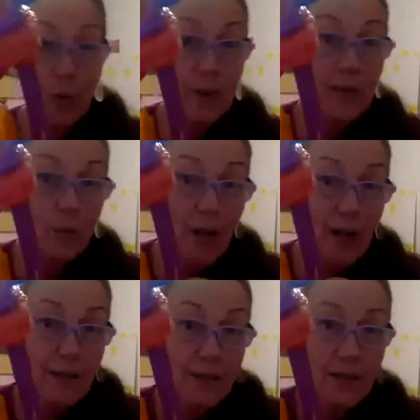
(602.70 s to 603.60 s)
what it
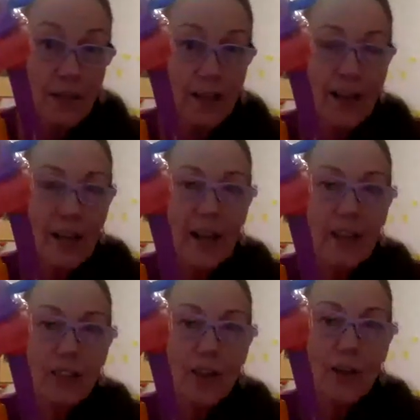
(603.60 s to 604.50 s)
was.
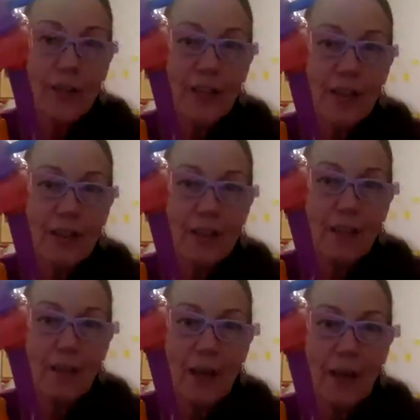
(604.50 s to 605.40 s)
It turns out it's
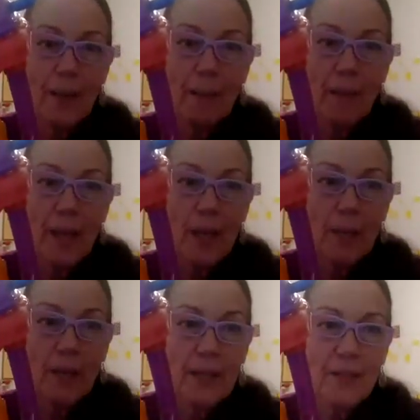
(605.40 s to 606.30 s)
some kind of
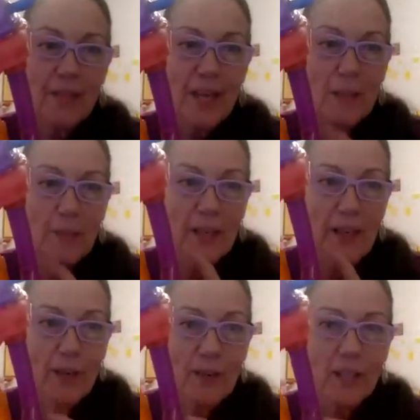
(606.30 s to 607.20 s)
baby. Does anybody
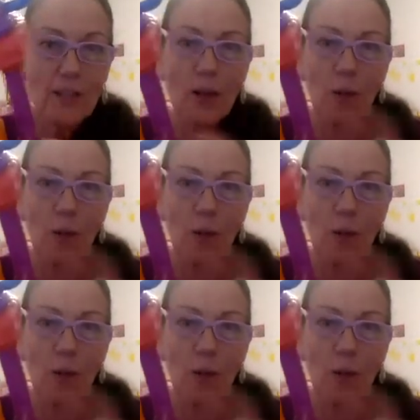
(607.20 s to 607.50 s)
out there know